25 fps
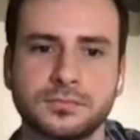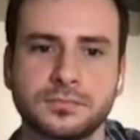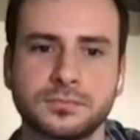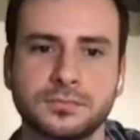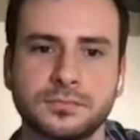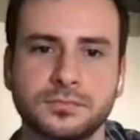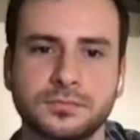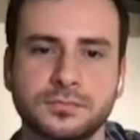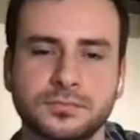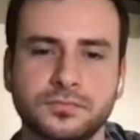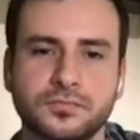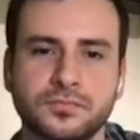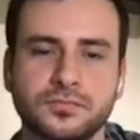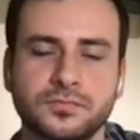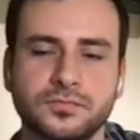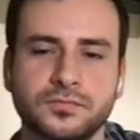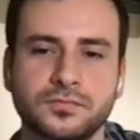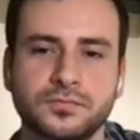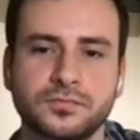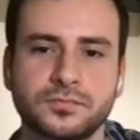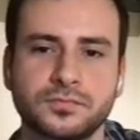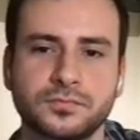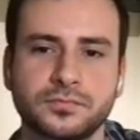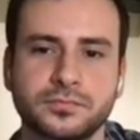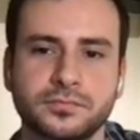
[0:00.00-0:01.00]

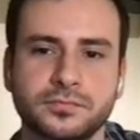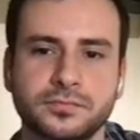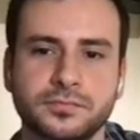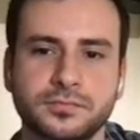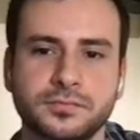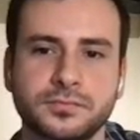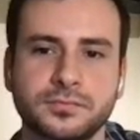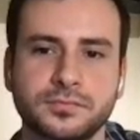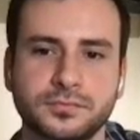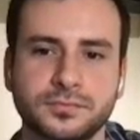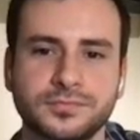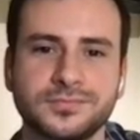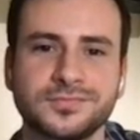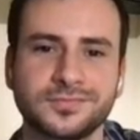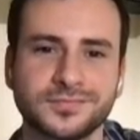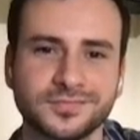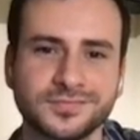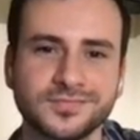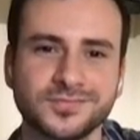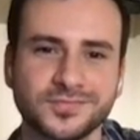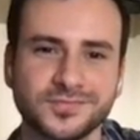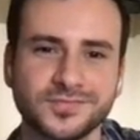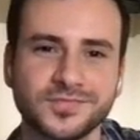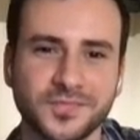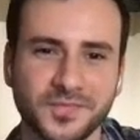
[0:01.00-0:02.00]

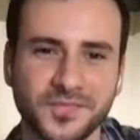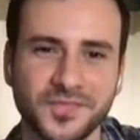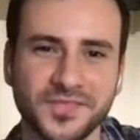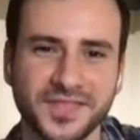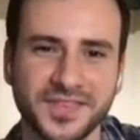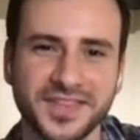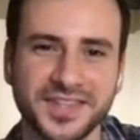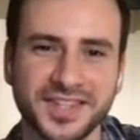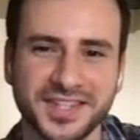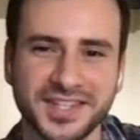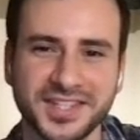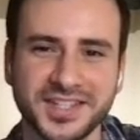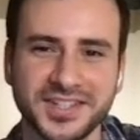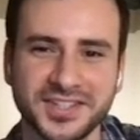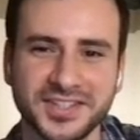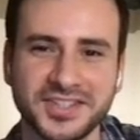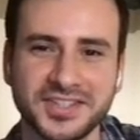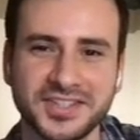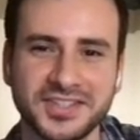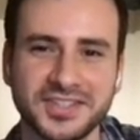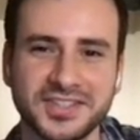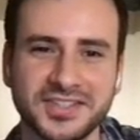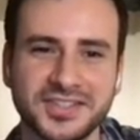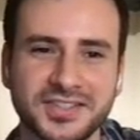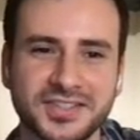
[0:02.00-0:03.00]

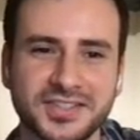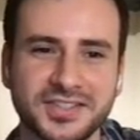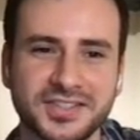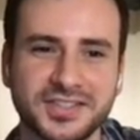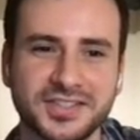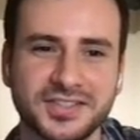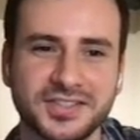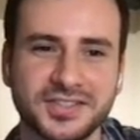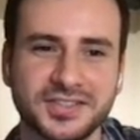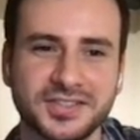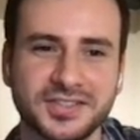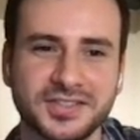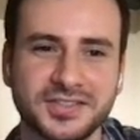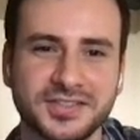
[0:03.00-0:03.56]
(silent)